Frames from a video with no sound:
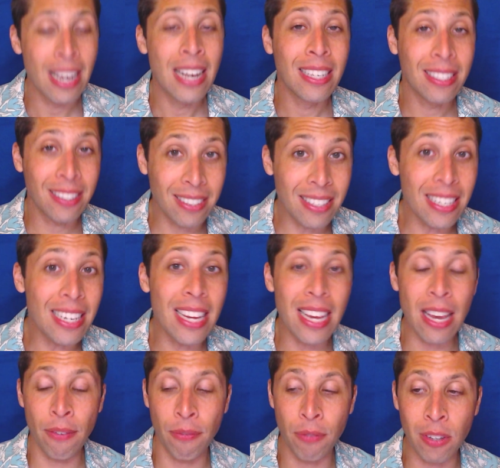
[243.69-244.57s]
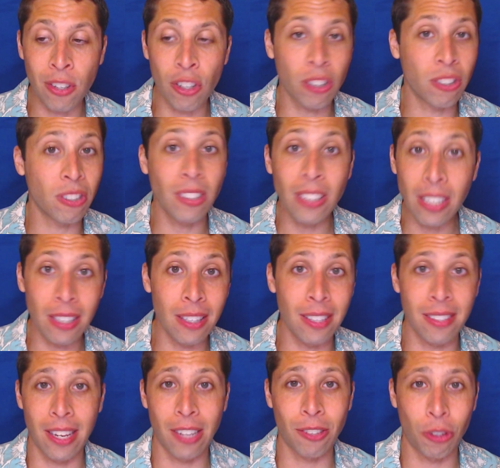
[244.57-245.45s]
See if just seeing
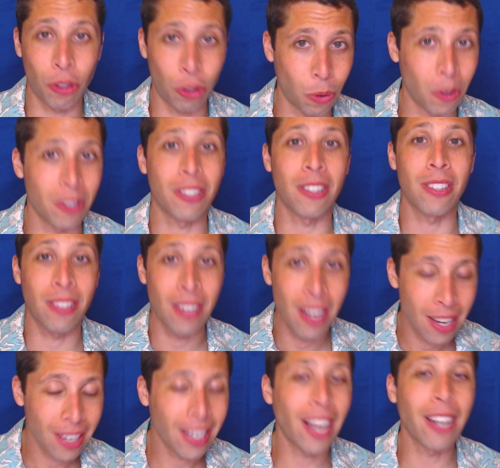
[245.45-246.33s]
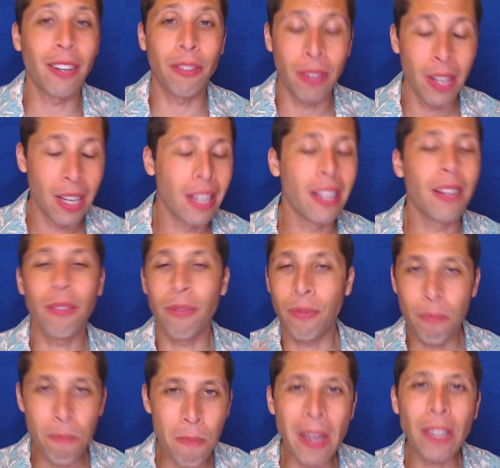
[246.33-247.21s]
these answer choices kind of
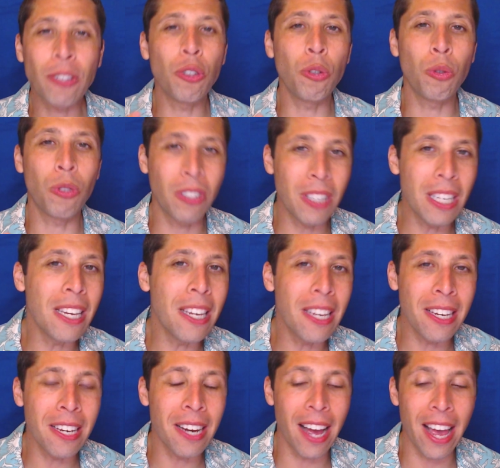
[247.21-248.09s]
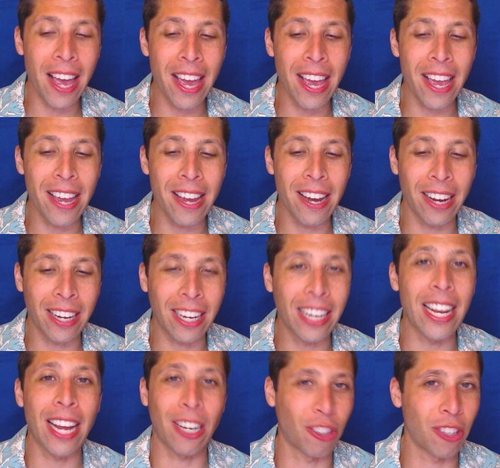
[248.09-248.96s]
makes you see a, a
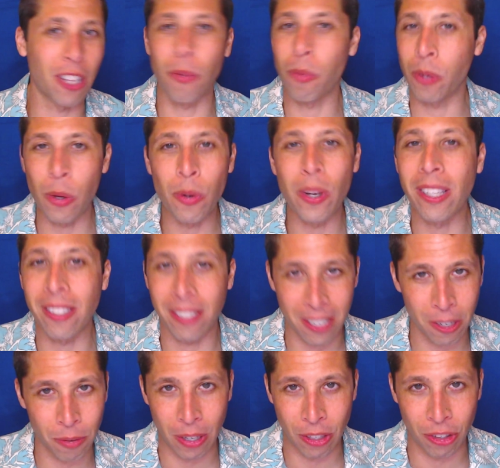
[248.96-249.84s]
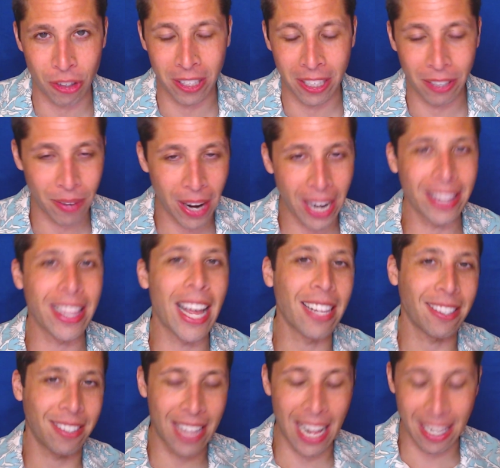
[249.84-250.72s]
connection that you didn't see originally, right?
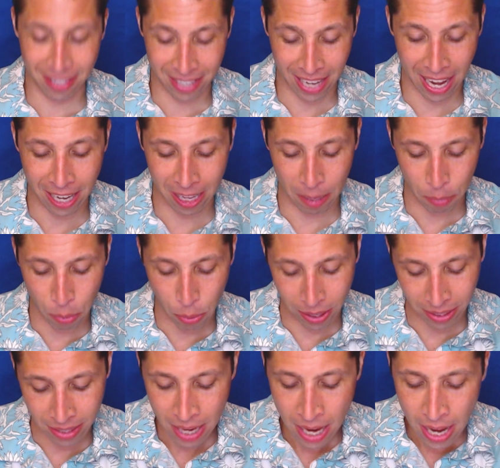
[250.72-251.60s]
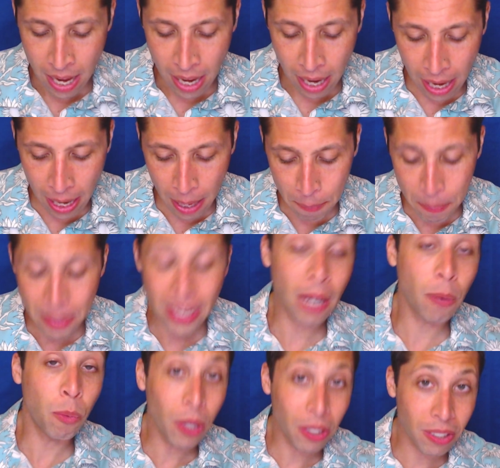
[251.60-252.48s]
That's that's kind of the point. Um, but
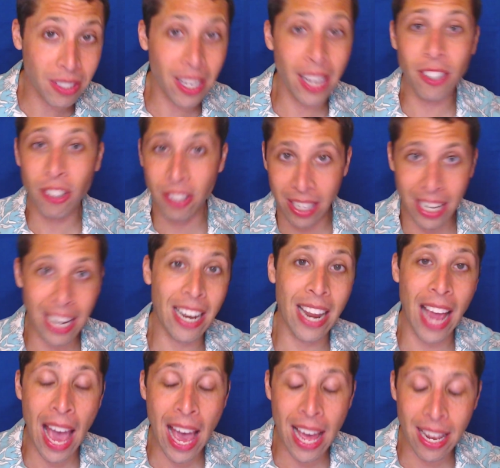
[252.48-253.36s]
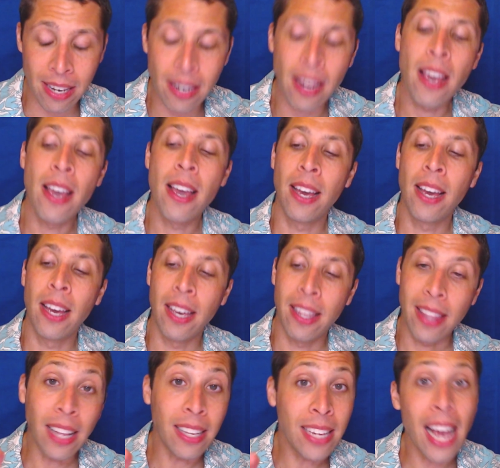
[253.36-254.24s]
I will say, just kind of to end,
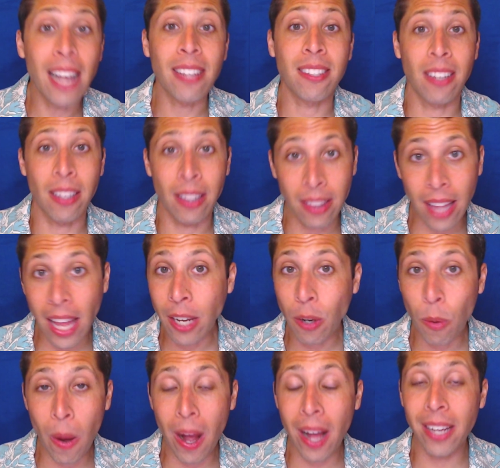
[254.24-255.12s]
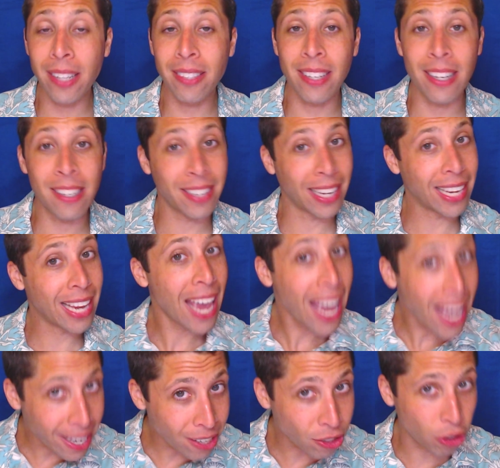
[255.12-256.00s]
that yes, likewise is
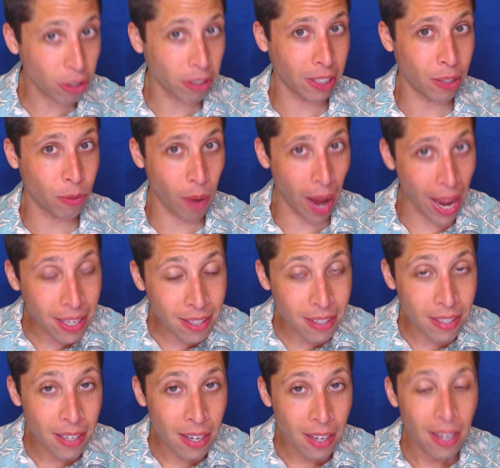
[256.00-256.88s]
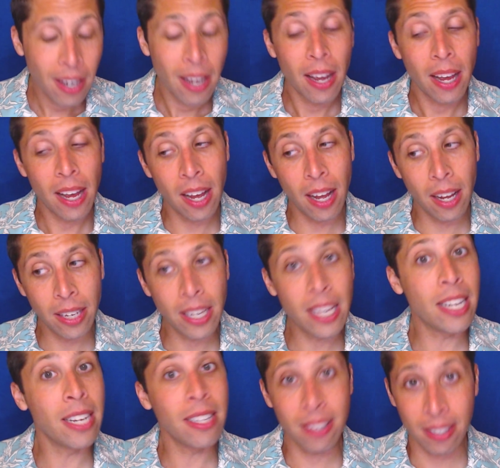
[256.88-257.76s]
occasionally right. Uh,
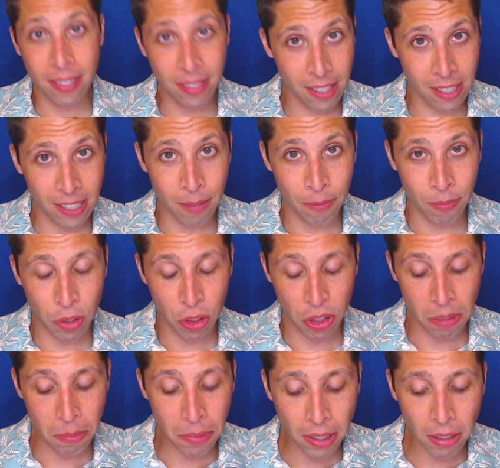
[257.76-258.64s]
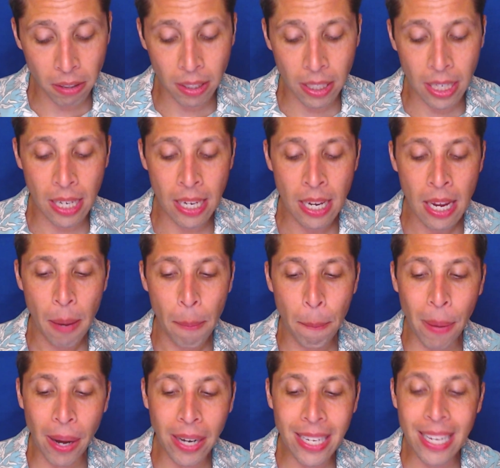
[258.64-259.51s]
it is a synonym for similarly,
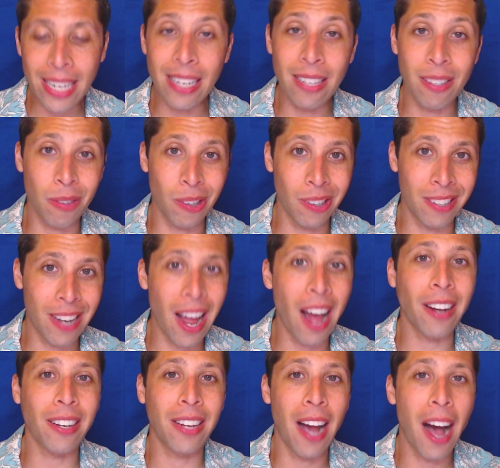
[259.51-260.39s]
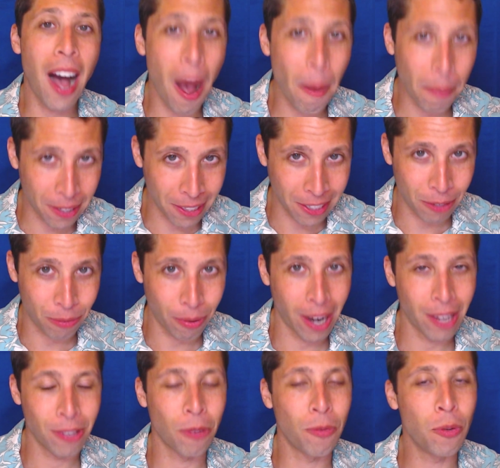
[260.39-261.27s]
but it is not commonly
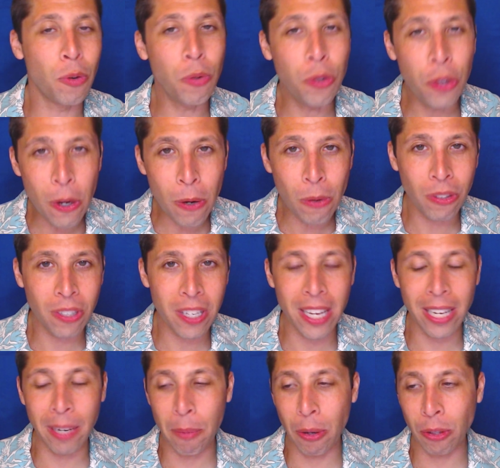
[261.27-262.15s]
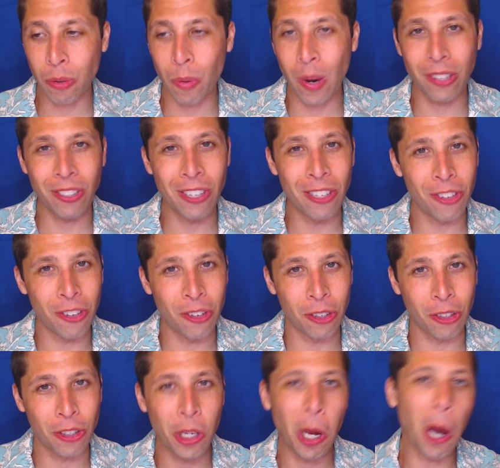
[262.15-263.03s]
right. So if you do see it in most questions and
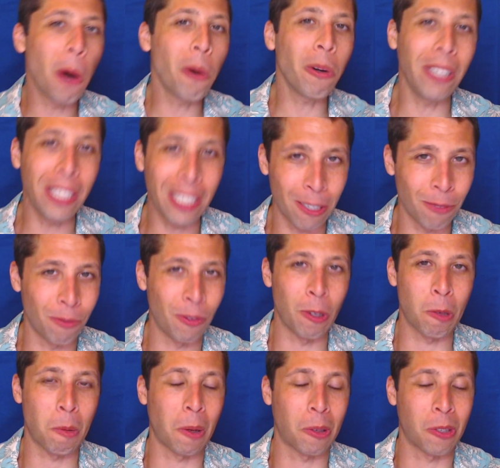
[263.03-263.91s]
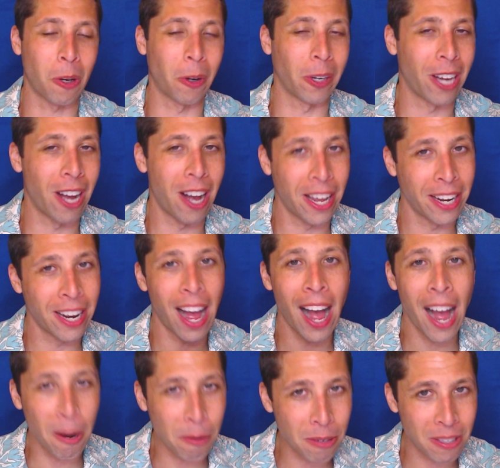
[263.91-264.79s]
you're totally confused about what's going on,
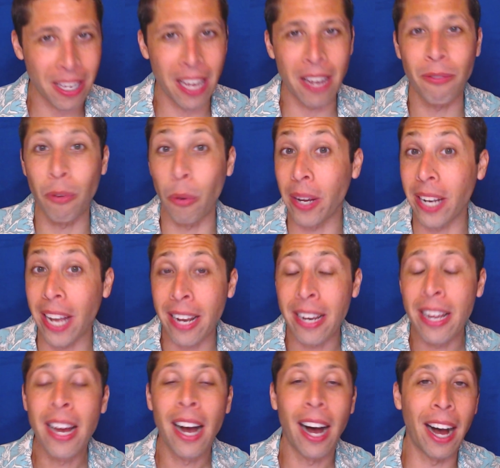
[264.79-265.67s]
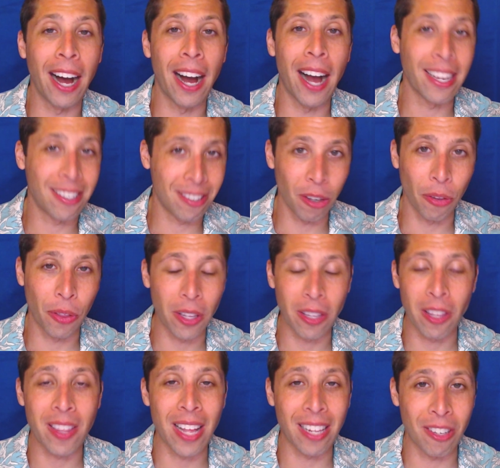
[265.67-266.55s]
I would say avoid it. Uh, I still think
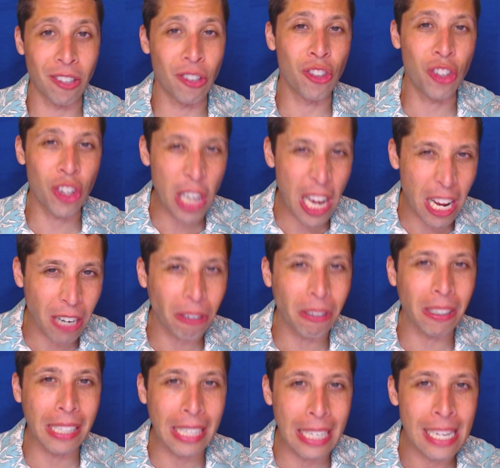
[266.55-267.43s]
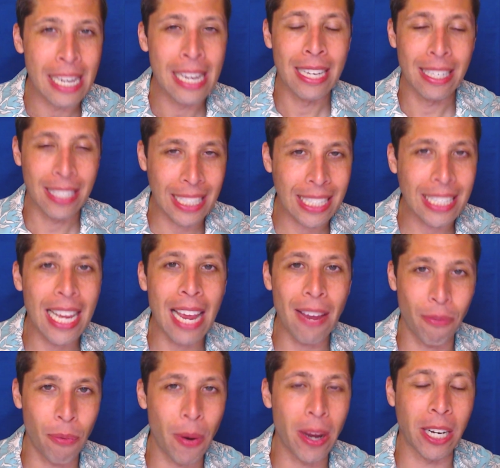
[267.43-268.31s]
that that's a generally
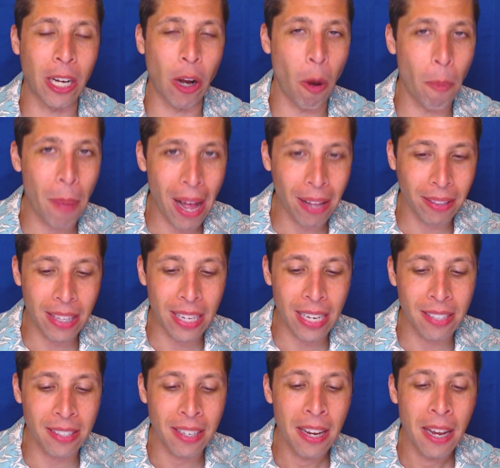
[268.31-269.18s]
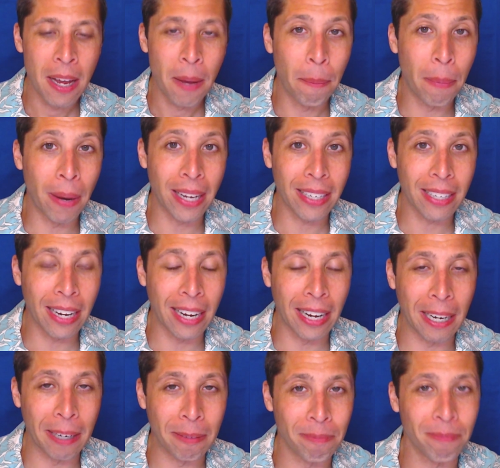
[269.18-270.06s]
safe way to go about these, but
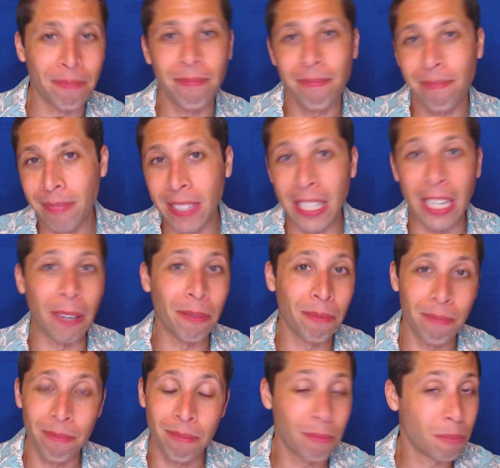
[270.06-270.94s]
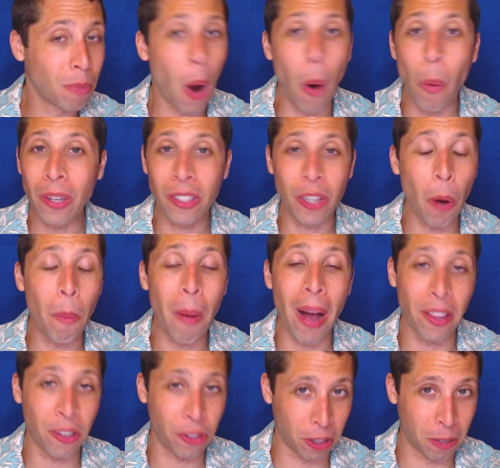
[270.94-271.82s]
um, you know, always go
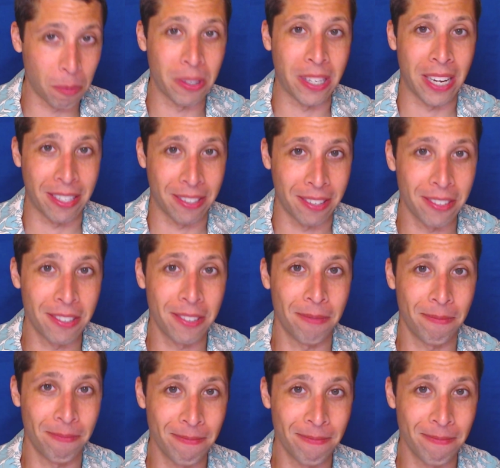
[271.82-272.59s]
by the circumstances.